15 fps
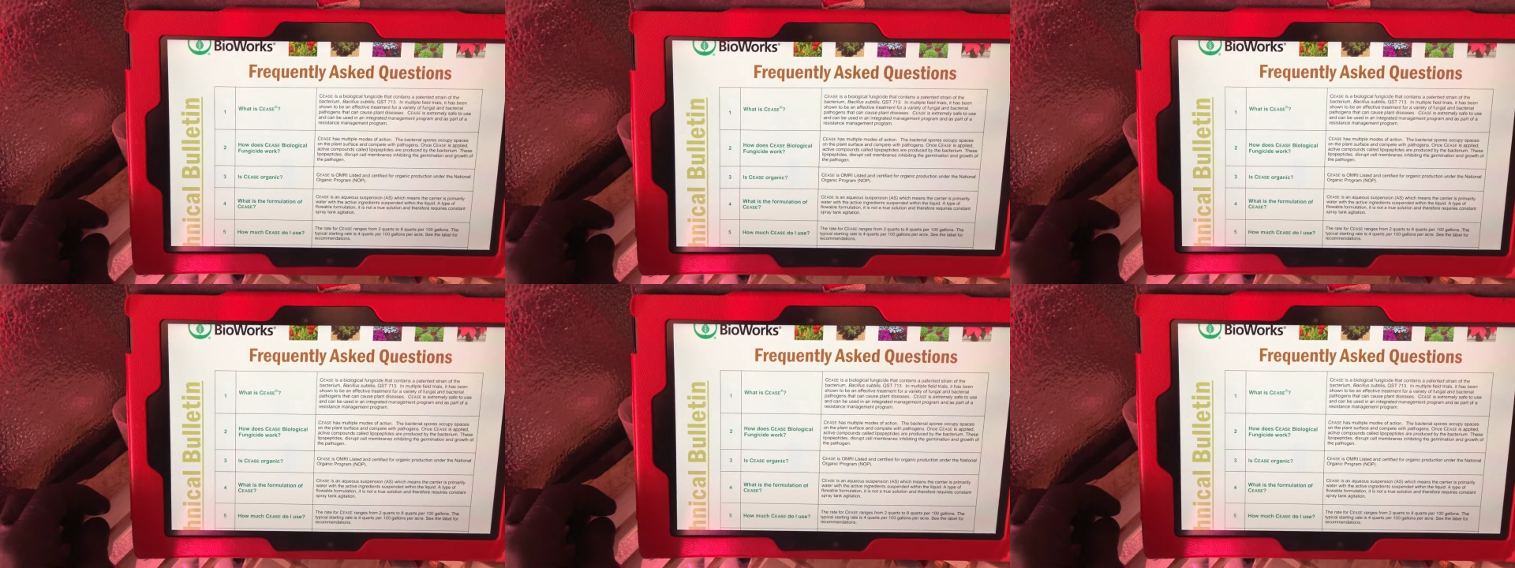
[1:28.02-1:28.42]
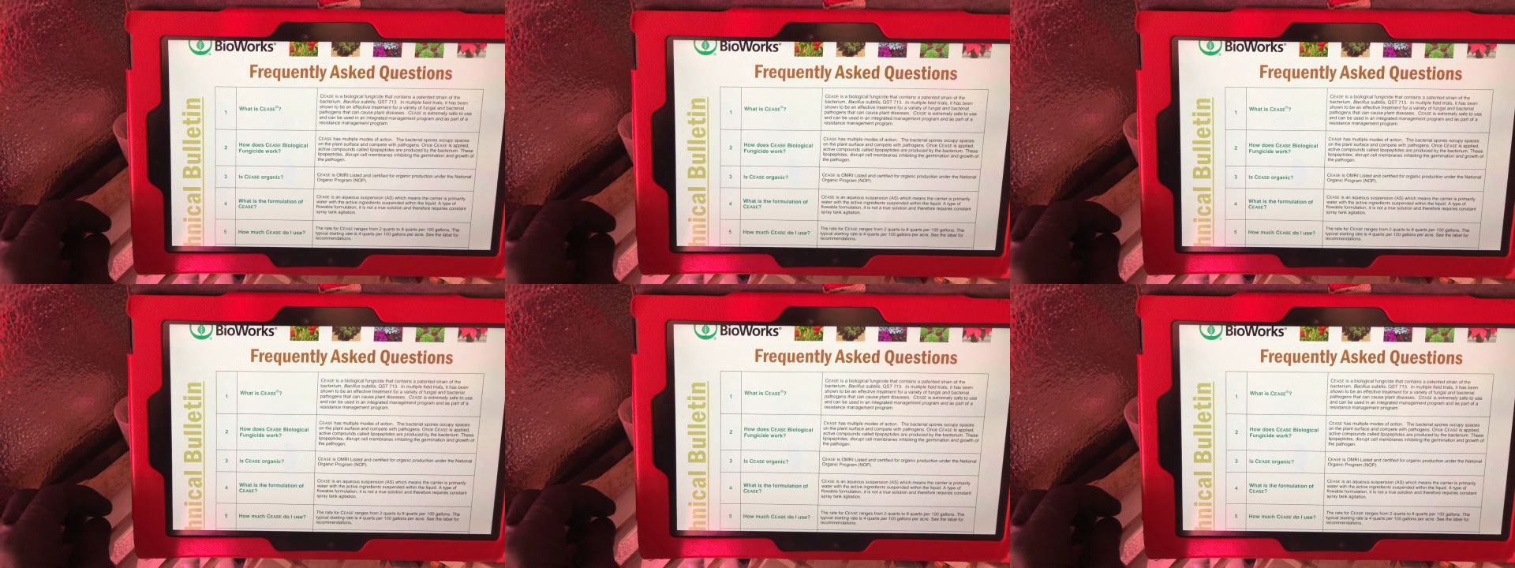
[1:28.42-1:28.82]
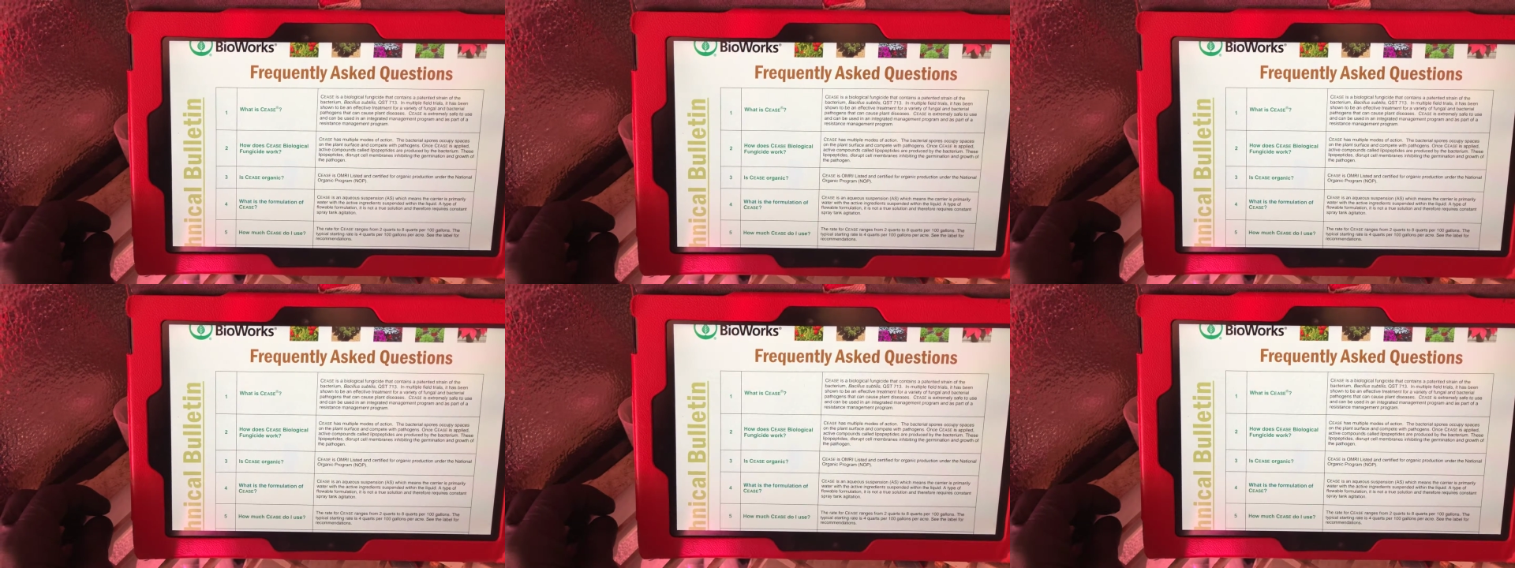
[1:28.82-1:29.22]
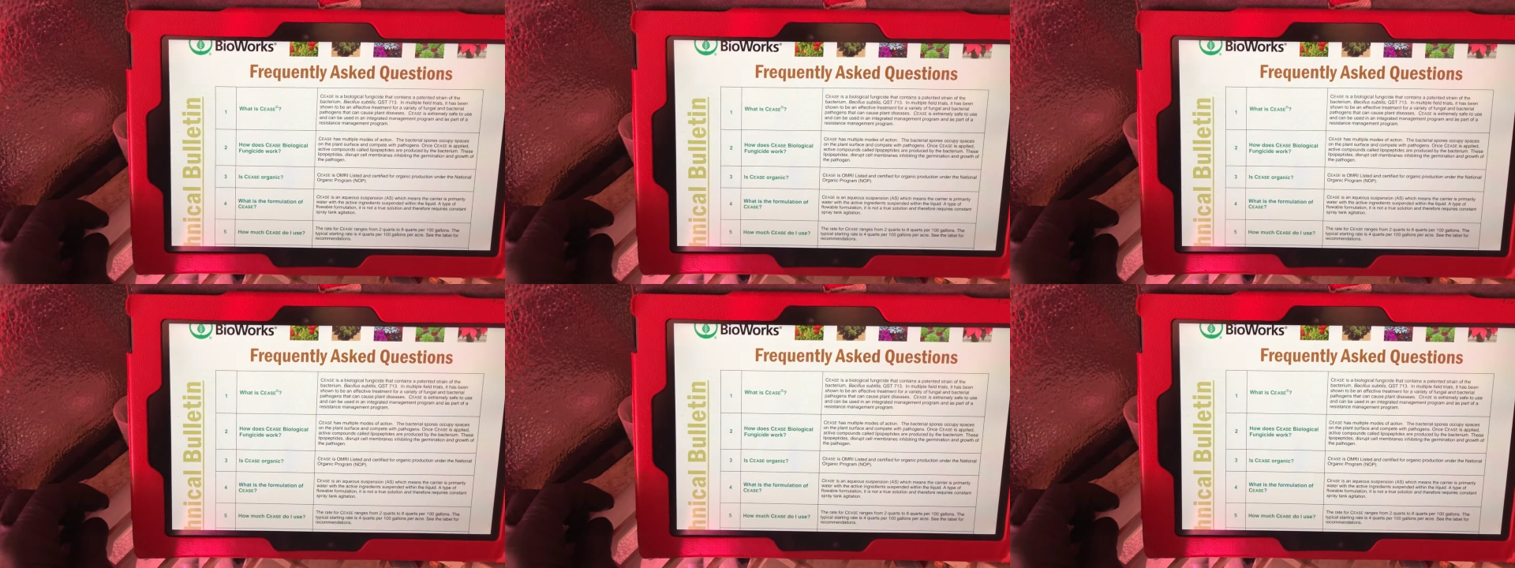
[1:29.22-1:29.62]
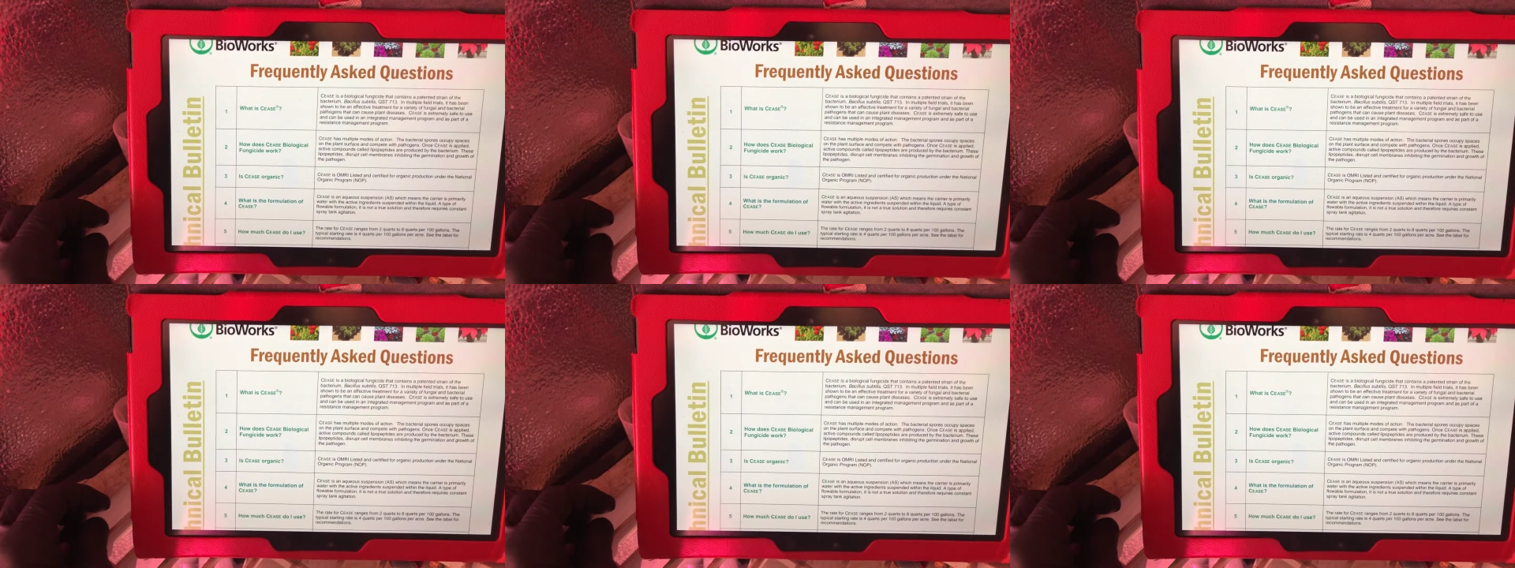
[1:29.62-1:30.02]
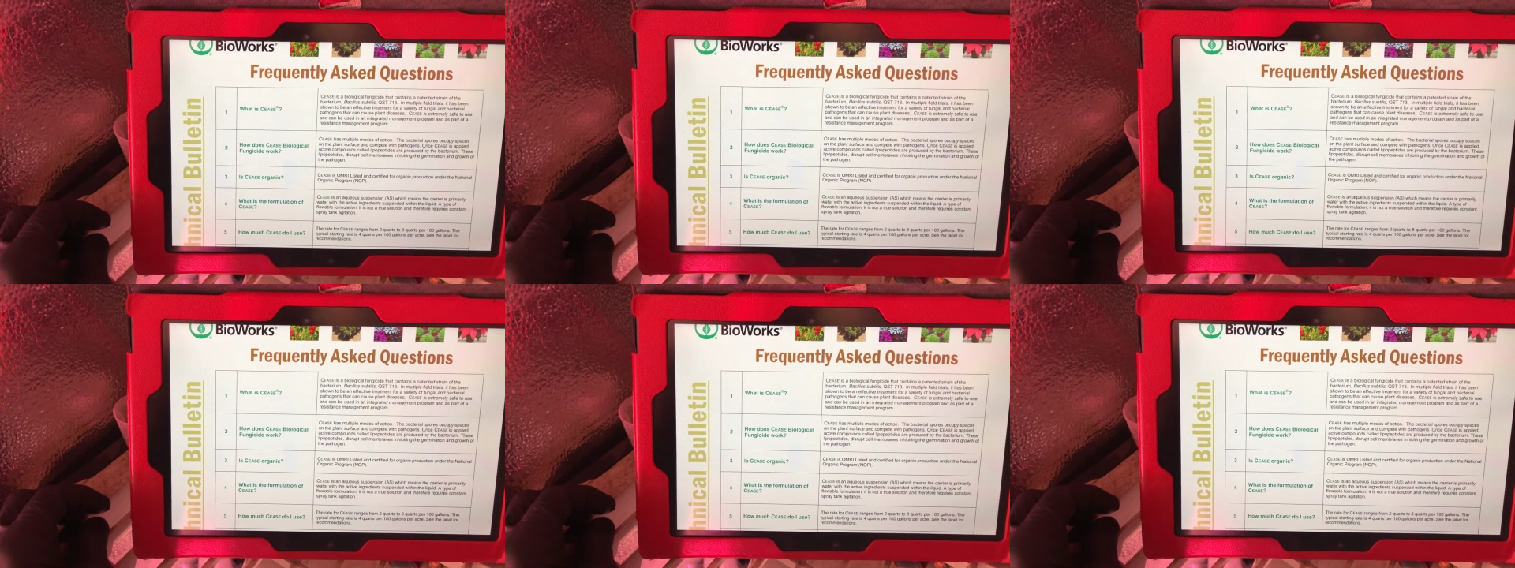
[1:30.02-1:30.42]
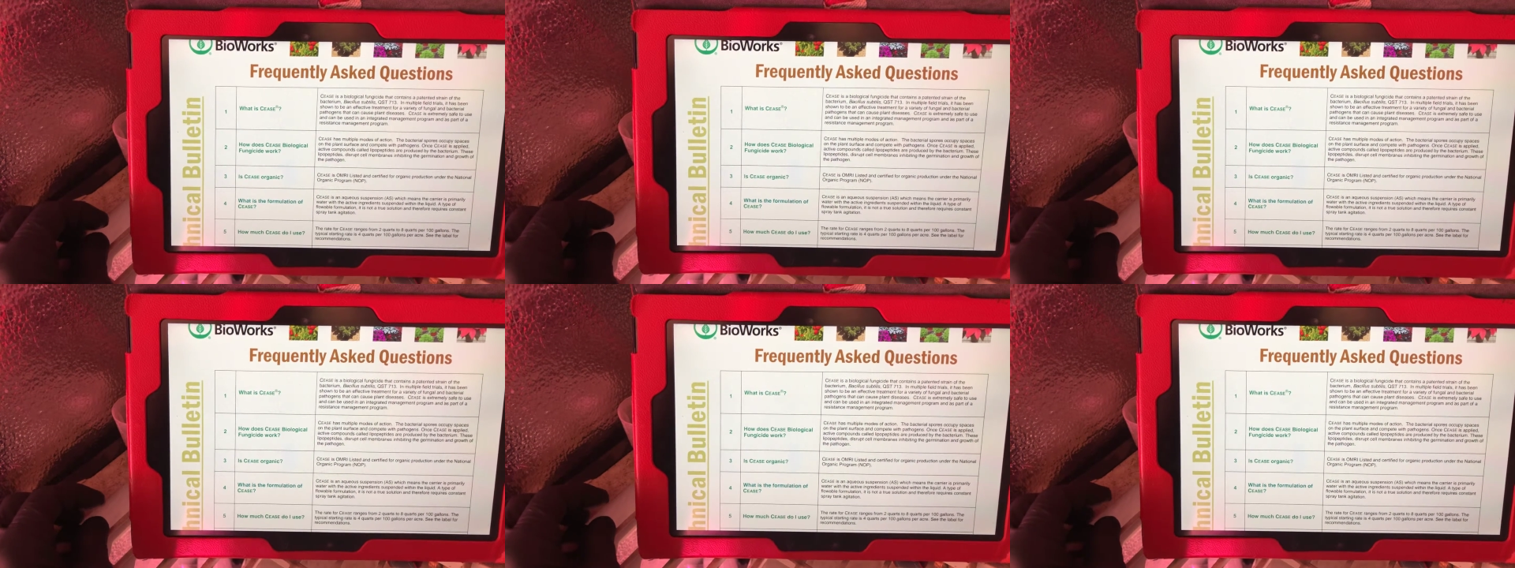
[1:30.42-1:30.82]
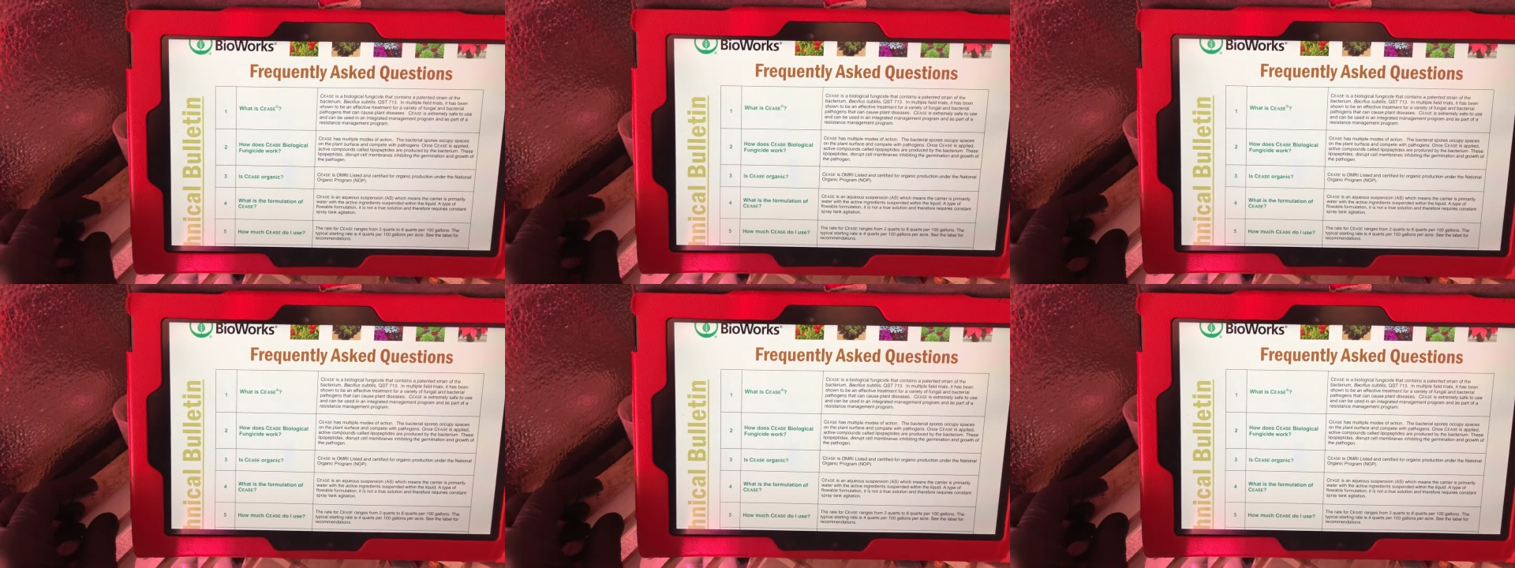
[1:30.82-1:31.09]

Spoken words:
[unreadable: no face in view]